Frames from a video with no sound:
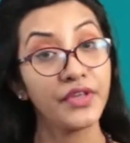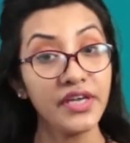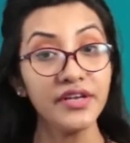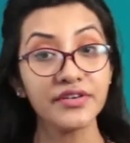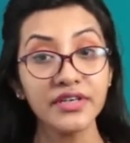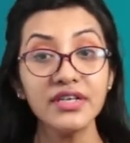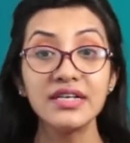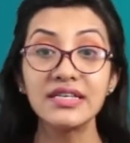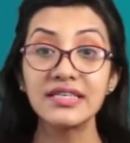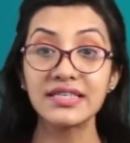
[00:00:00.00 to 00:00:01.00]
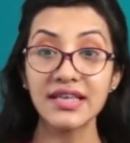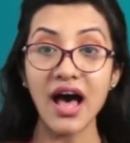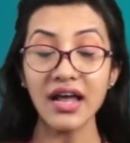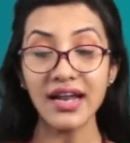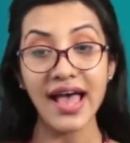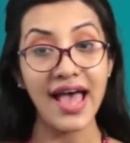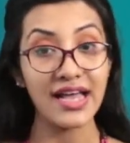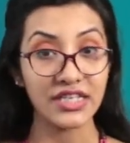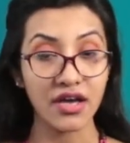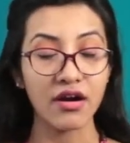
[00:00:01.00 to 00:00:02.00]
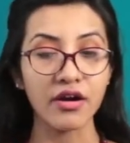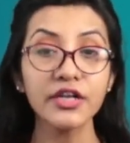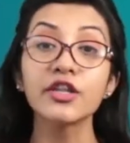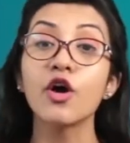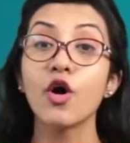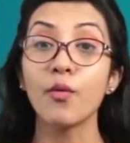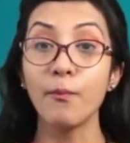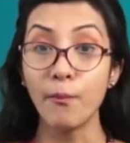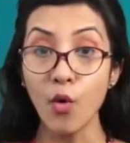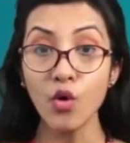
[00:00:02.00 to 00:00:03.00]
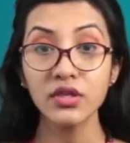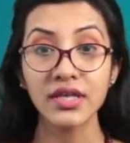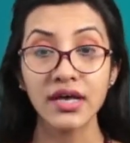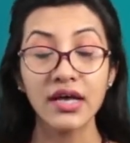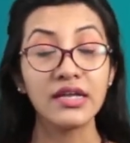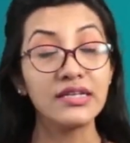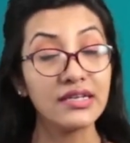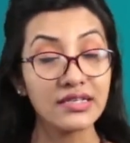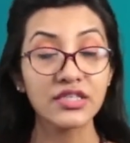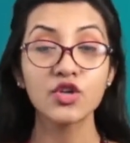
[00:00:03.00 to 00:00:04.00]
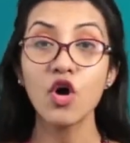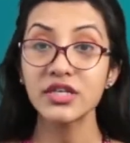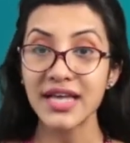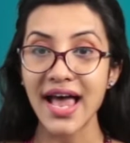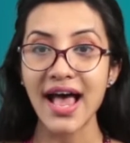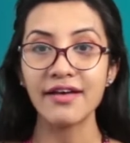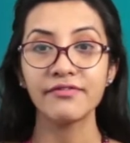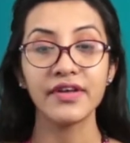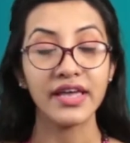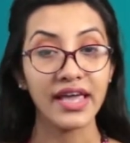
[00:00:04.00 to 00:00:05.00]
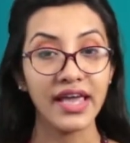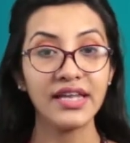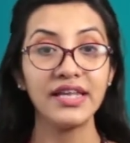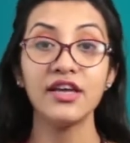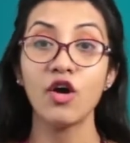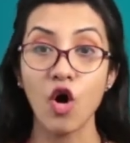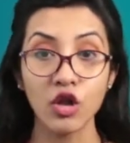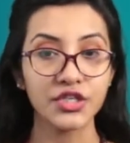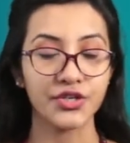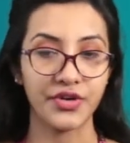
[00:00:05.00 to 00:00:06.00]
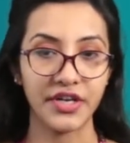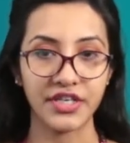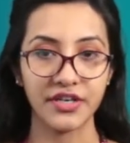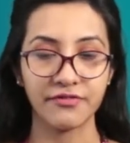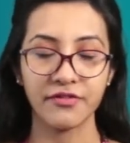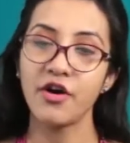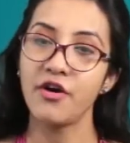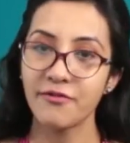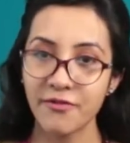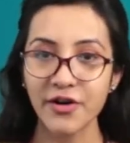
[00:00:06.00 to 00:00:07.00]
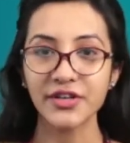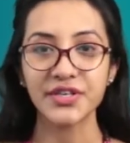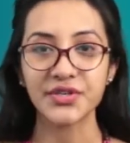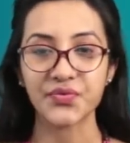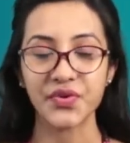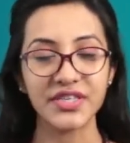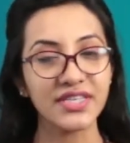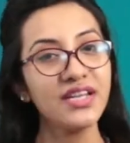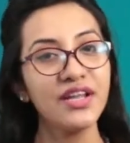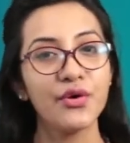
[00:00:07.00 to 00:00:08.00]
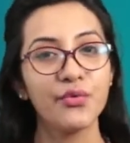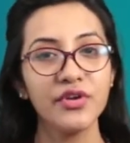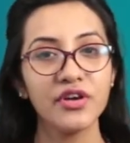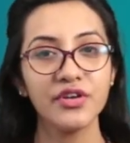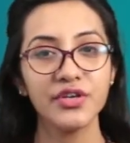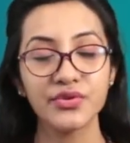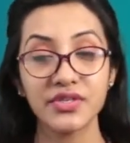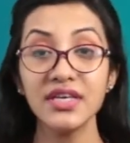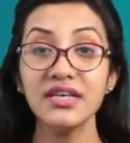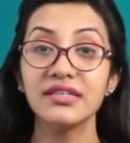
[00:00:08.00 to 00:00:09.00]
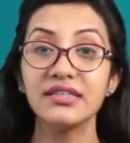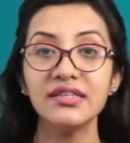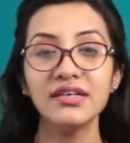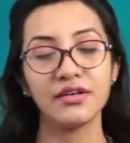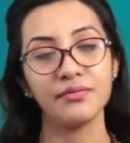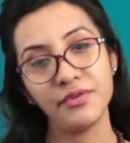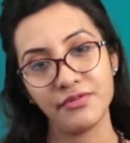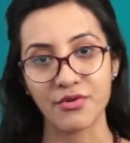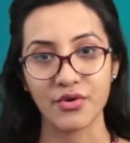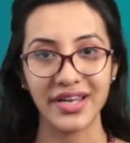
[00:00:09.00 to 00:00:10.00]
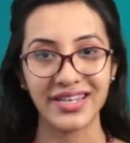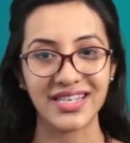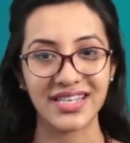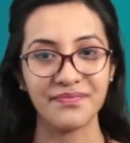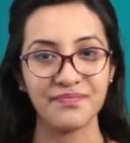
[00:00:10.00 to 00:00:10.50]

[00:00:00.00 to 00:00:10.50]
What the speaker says: Here, sun and earth both does not have any alternative. For this reason, we are using the before it.